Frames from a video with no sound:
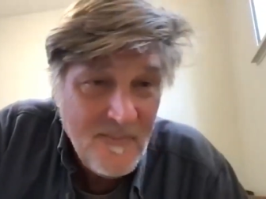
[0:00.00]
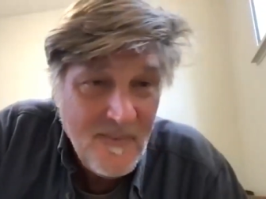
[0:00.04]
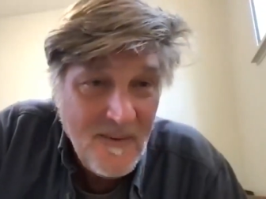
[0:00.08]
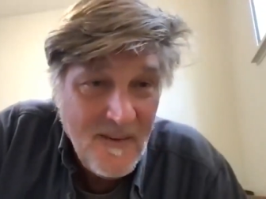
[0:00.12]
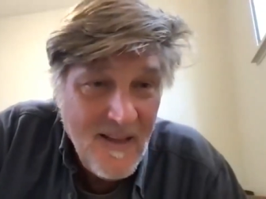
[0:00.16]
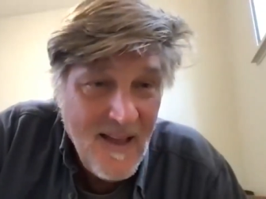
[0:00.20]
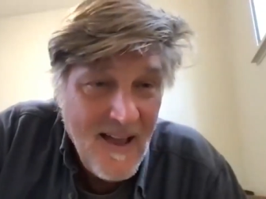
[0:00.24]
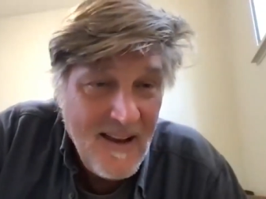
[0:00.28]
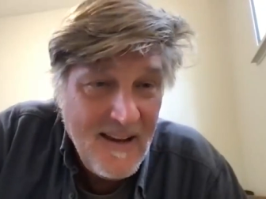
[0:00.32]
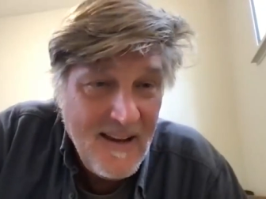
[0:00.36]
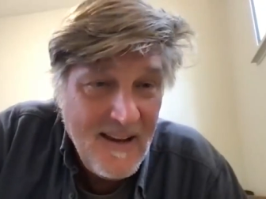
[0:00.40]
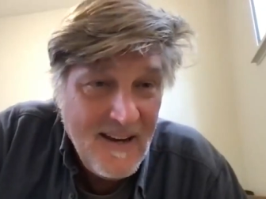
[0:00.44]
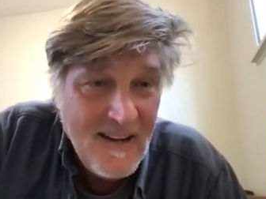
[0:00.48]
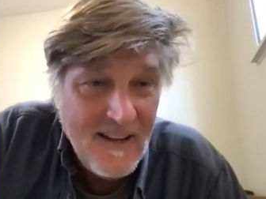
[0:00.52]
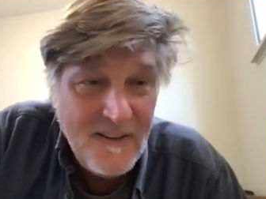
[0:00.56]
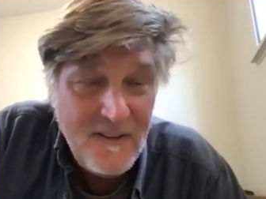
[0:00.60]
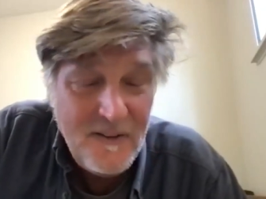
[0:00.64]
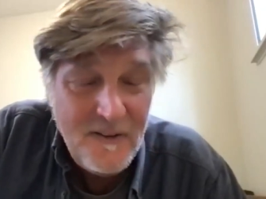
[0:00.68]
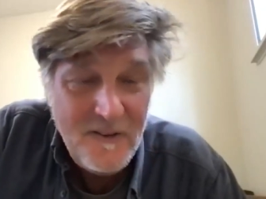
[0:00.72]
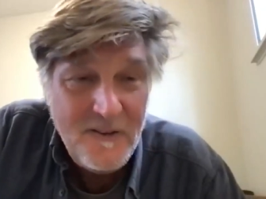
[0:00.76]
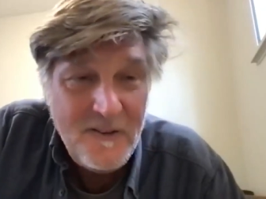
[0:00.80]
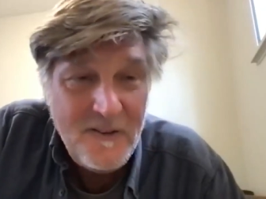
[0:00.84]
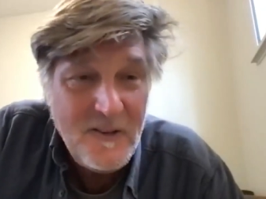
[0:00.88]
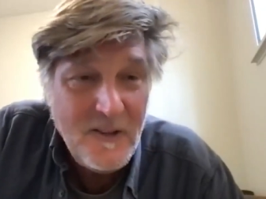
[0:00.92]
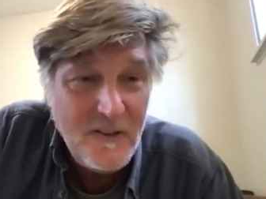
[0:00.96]
I
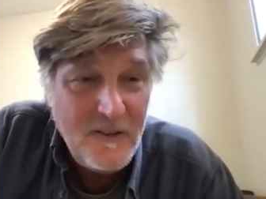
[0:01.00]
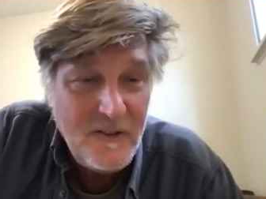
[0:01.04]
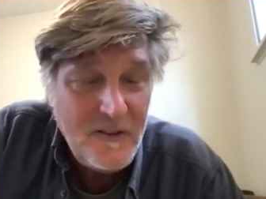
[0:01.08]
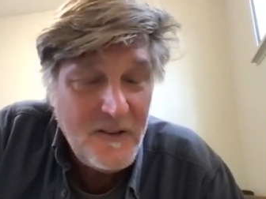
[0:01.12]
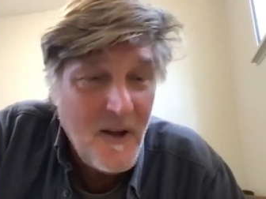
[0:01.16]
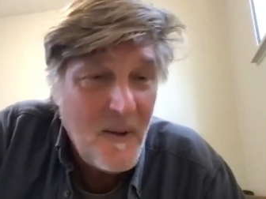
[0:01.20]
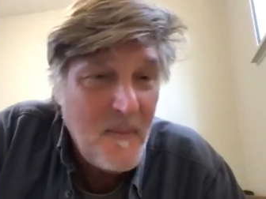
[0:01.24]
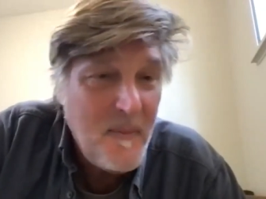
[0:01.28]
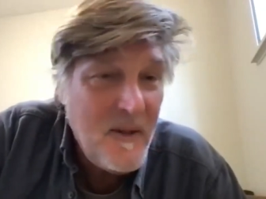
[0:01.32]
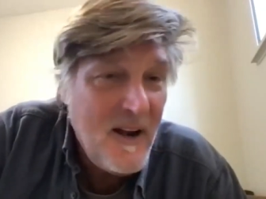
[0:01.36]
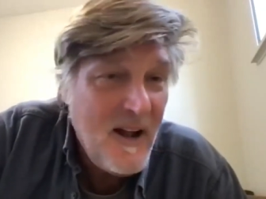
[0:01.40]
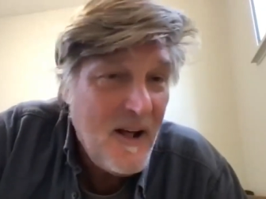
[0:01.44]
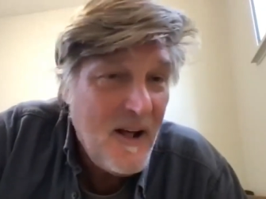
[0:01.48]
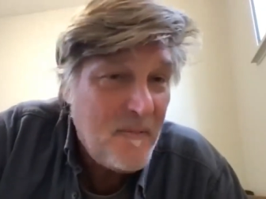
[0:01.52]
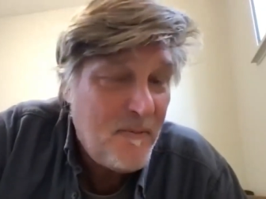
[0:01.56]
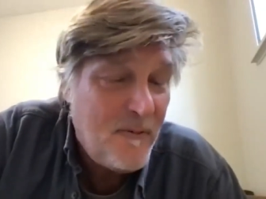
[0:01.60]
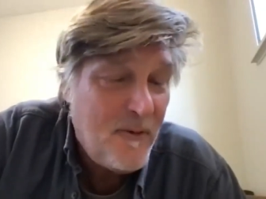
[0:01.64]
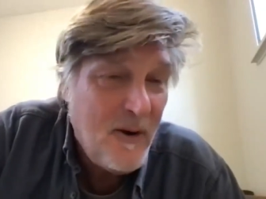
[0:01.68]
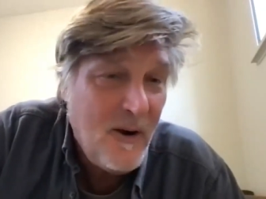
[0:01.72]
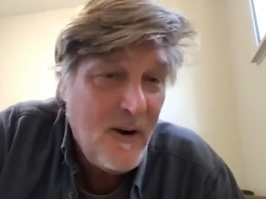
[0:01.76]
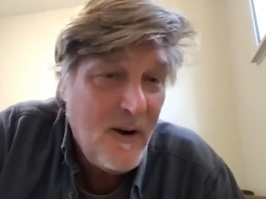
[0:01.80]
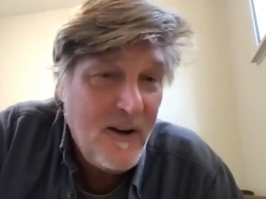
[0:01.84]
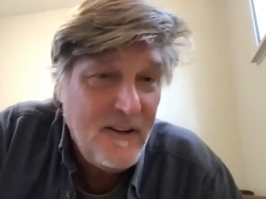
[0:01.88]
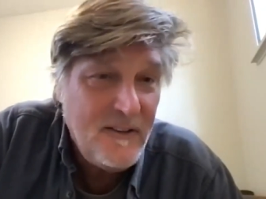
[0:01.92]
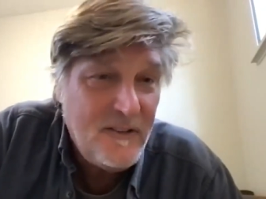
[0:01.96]
guess to sum it up
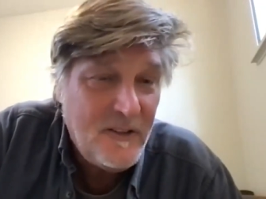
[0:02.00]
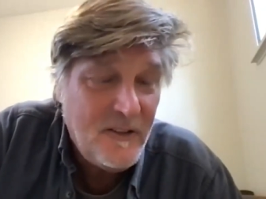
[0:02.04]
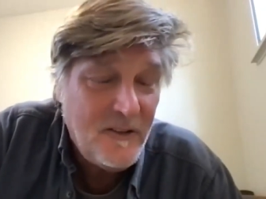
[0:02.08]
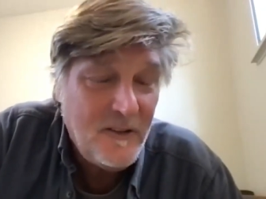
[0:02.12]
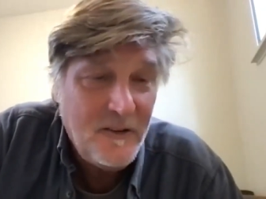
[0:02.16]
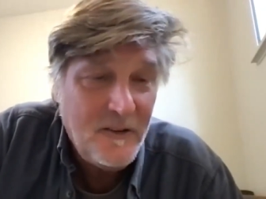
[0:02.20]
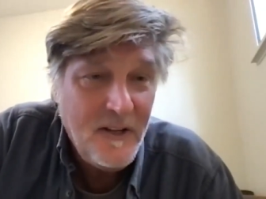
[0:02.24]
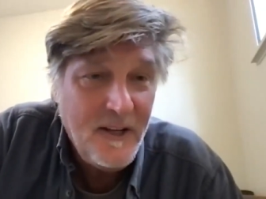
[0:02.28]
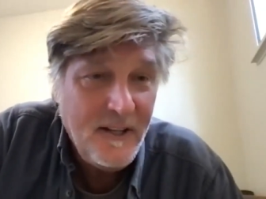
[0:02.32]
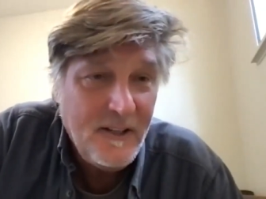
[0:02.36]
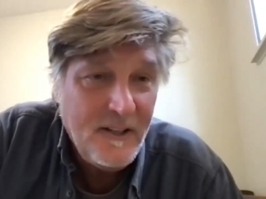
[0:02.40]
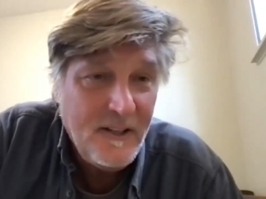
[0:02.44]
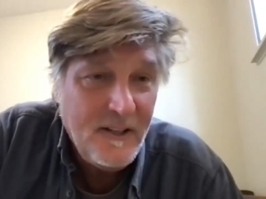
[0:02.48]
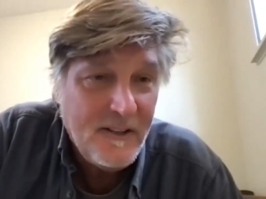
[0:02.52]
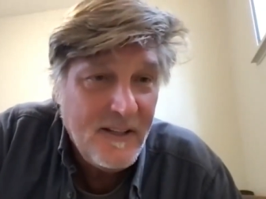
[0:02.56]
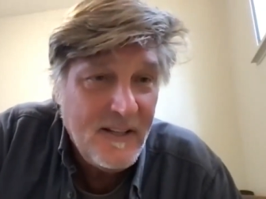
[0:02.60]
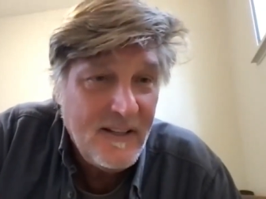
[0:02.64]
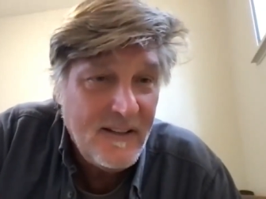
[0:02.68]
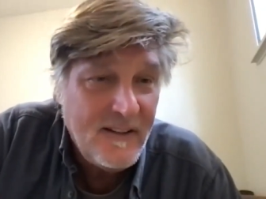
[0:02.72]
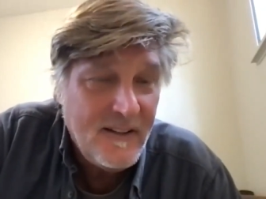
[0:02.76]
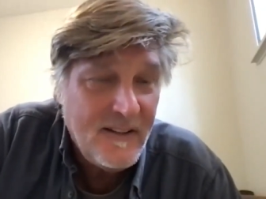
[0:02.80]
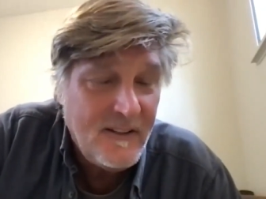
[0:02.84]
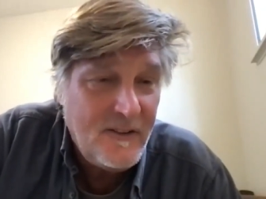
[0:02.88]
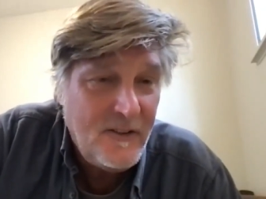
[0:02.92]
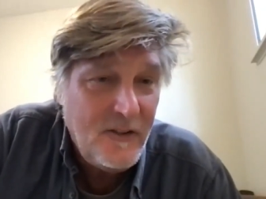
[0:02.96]
very succinctly,
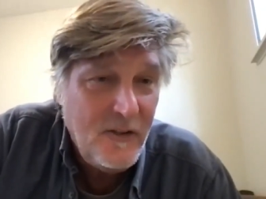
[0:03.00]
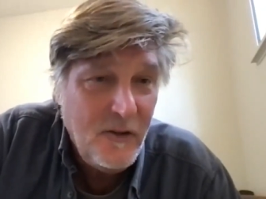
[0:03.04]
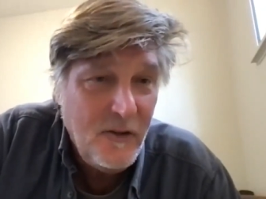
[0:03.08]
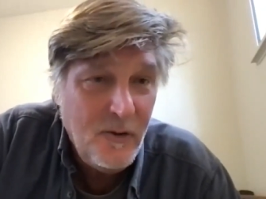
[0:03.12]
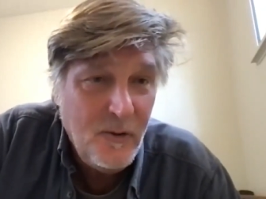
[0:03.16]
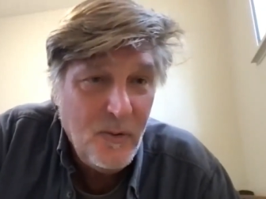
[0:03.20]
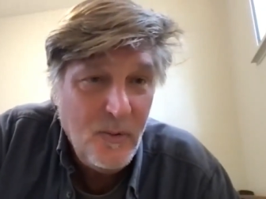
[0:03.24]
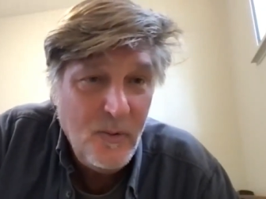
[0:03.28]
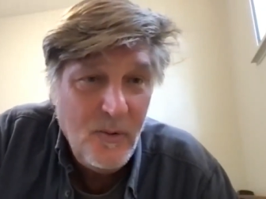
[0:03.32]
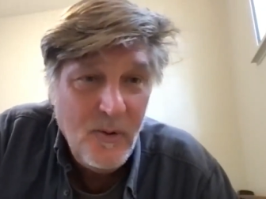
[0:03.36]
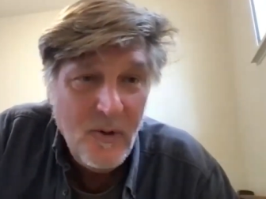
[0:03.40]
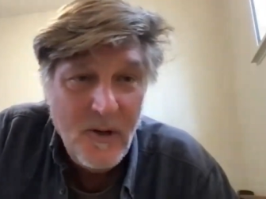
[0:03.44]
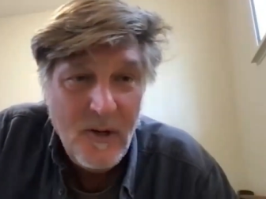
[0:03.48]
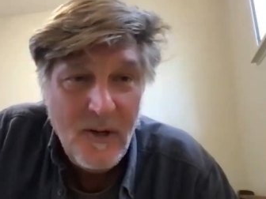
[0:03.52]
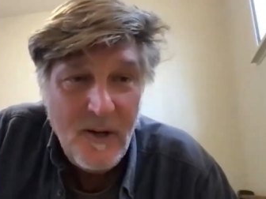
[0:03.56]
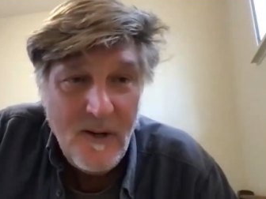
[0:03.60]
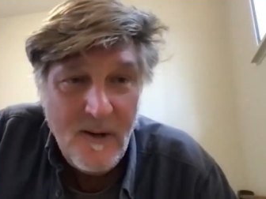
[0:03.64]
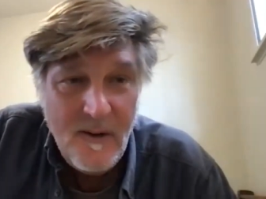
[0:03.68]
the two